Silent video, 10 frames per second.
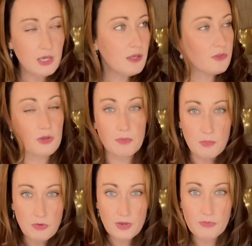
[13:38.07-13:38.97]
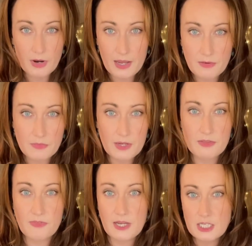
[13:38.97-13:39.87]
so I can move it around when it's
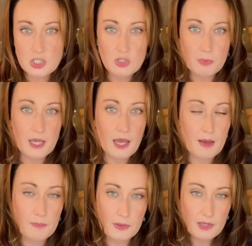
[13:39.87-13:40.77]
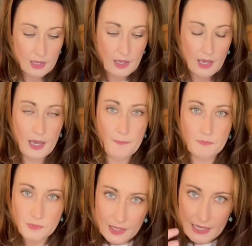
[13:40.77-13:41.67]
finished, chop it up,
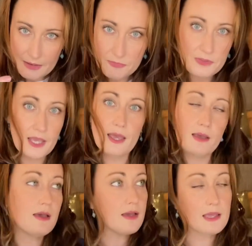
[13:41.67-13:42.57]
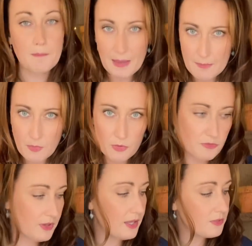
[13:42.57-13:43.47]
lift it, make more
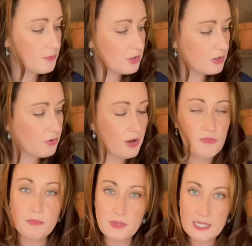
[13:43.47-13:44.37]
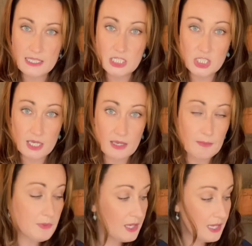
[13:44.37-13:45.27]
of it. So I'm going to grow it from seed this year.
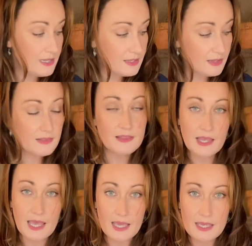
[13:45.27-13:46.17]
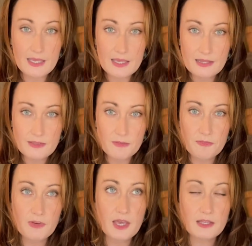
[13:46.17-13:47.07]
It does say it's a
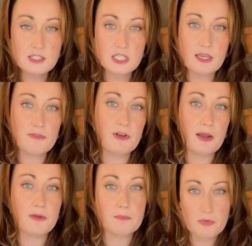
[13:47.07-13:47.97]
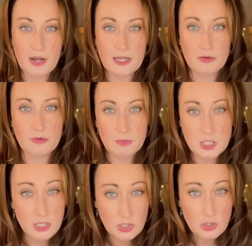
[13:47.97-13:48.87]
first year flowering perennial, which
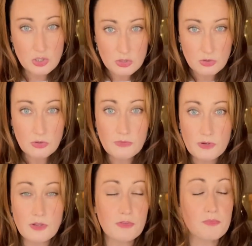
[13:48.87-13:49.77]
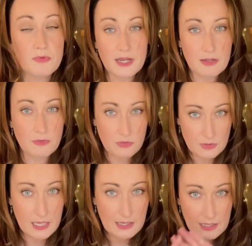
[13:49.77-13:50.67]
is unusual. For lots of perennials
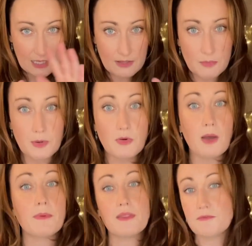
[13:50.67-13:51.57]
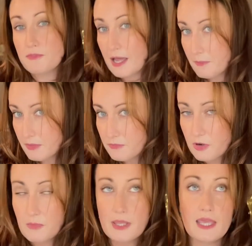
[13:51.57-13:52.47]
take a year to bulk up and then flower the
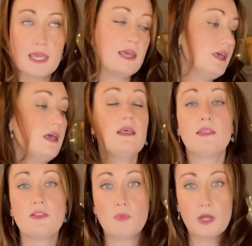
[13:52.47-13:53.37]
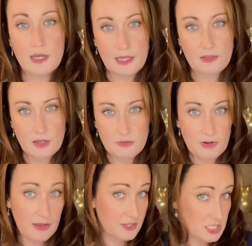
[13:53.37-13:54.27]
following year. This one is going to
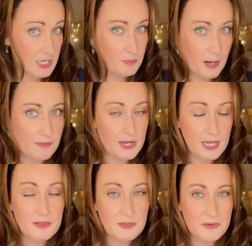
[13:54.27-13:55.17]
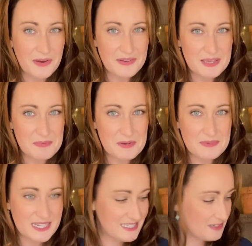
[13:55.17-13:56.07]
flower this year apparently, so I'll keep you
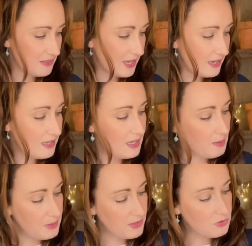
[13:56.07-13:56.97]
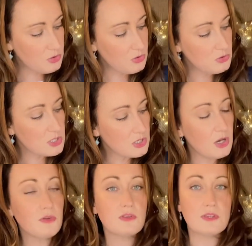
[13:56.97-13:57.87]
updated on that. But it's called
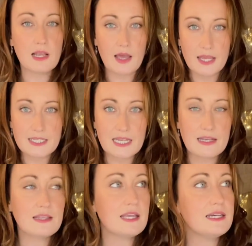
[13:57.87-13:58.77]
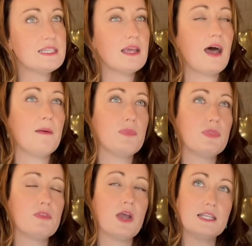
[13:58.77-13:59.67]
Golden Delight, and
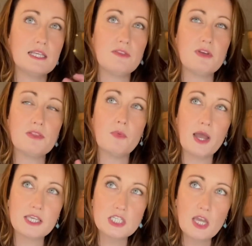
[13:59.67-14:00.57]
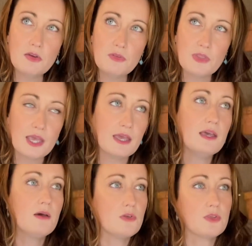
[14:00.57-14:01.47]
the reason why I chose it
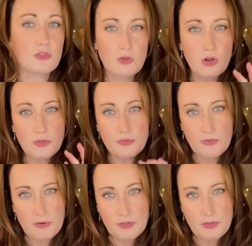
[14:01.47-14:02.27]
was because it's got lots of very